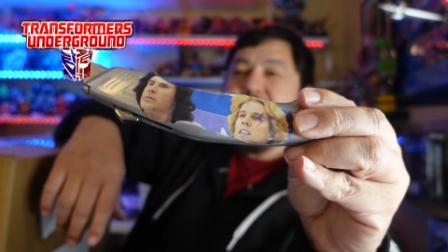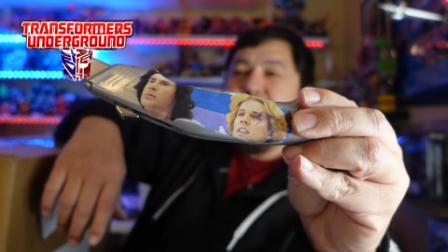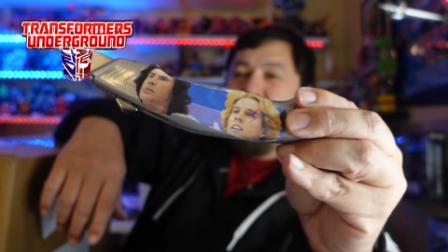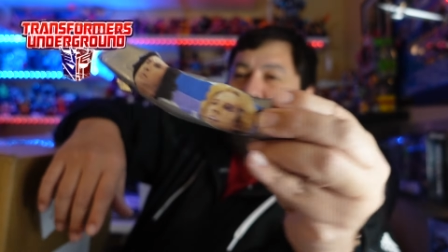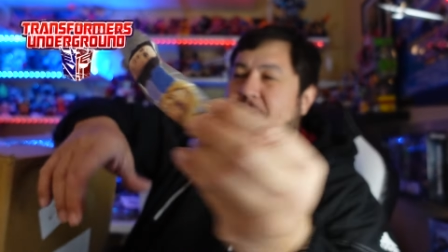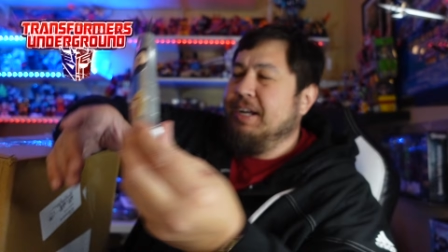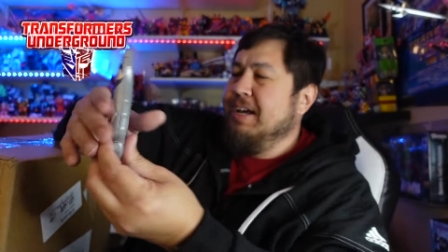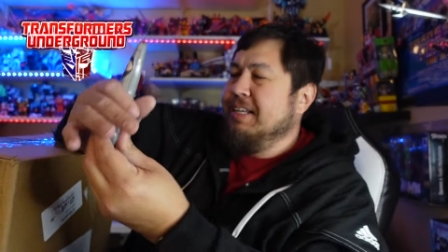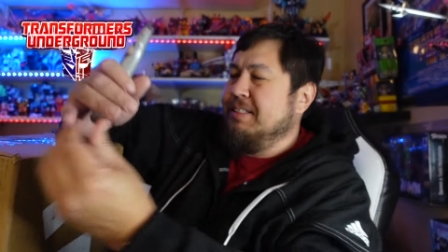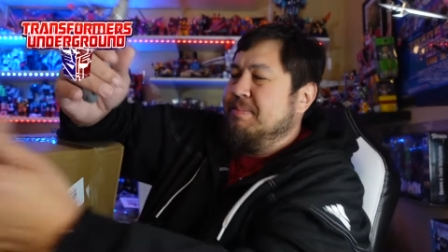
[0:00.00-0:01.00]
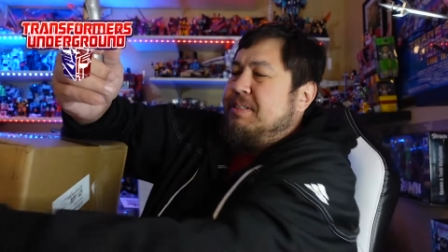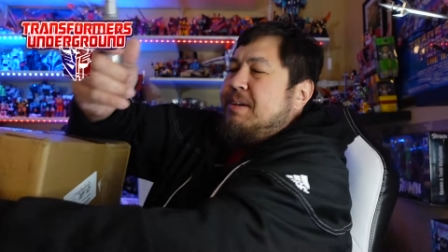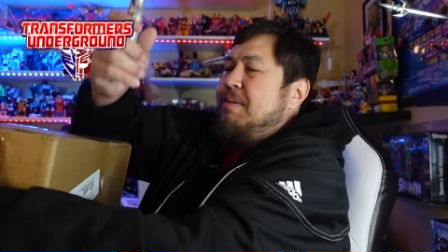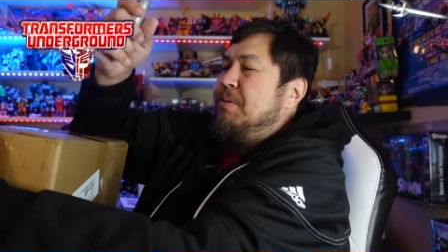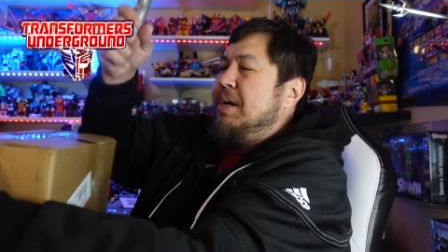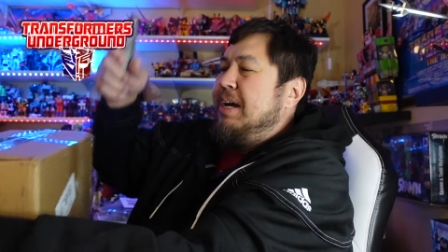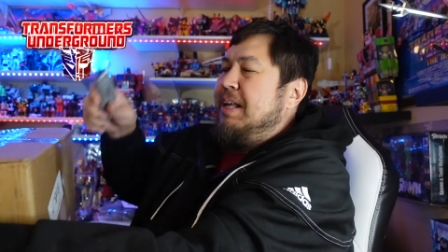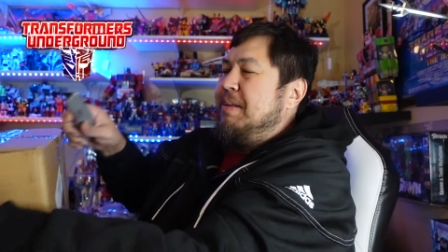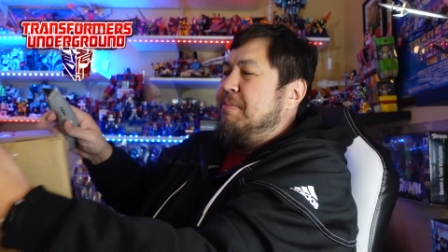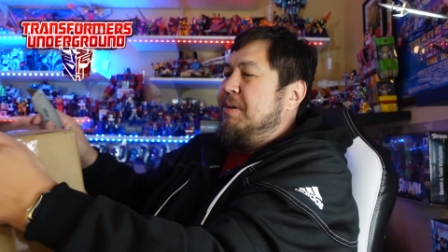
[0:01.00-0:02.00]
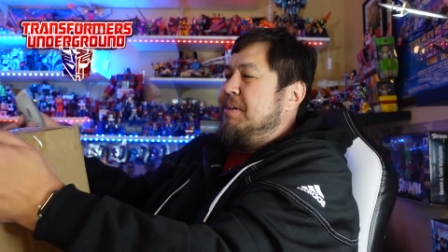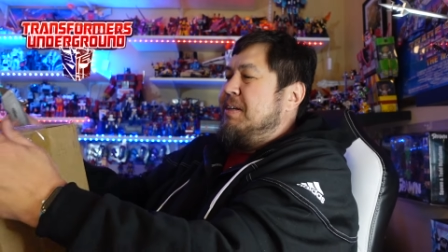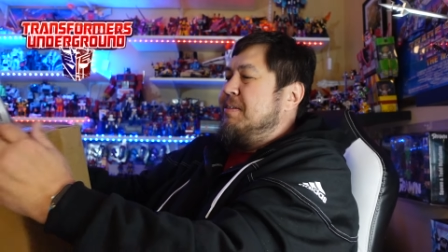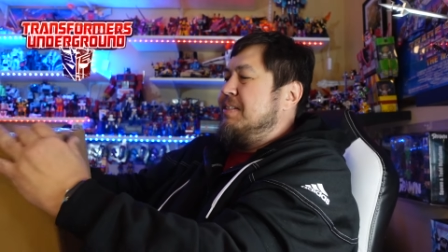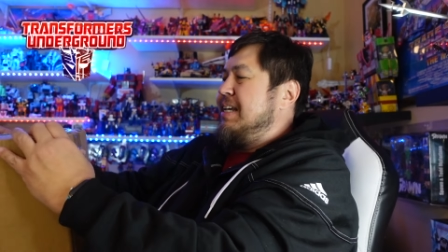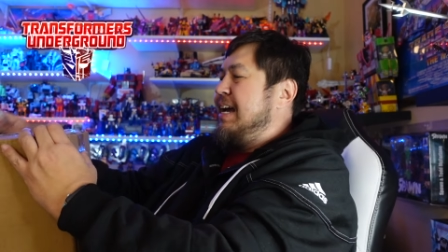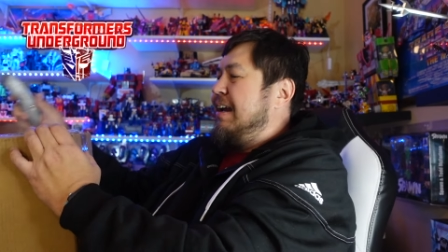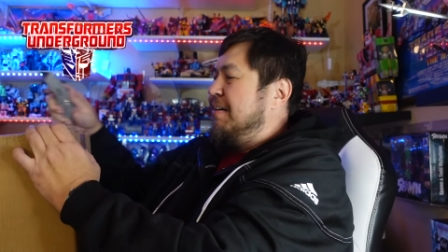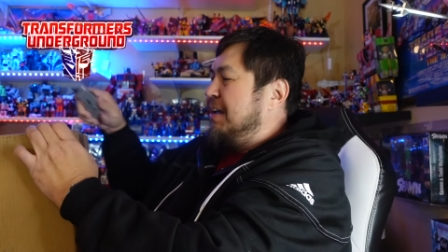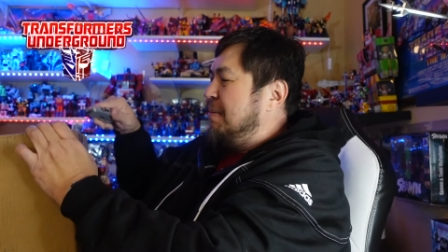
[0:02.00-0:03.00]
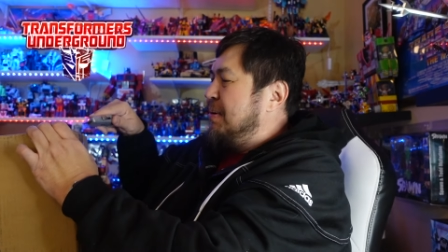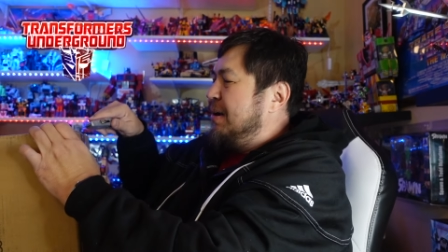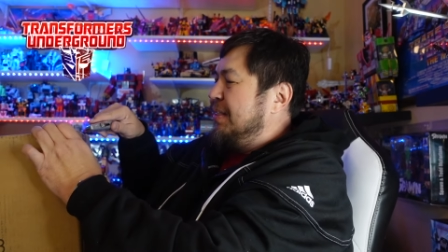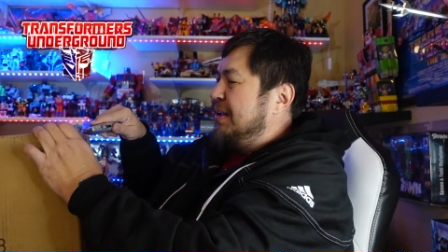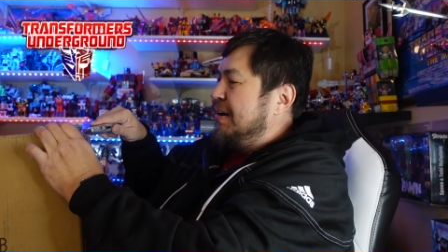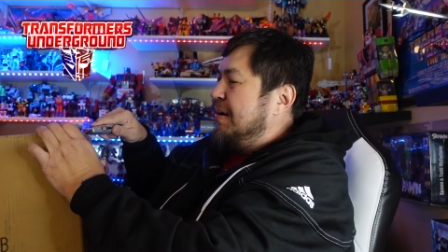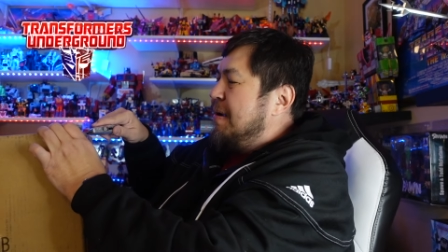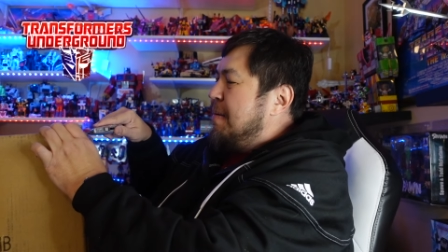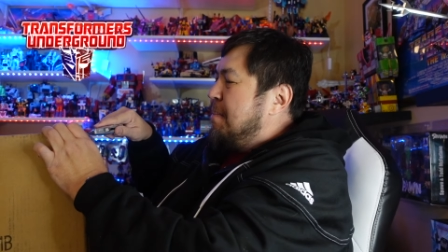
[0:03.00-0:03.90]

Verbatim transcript: of Glory. Awesome. So uh, we'll use that. I'll keep it on there.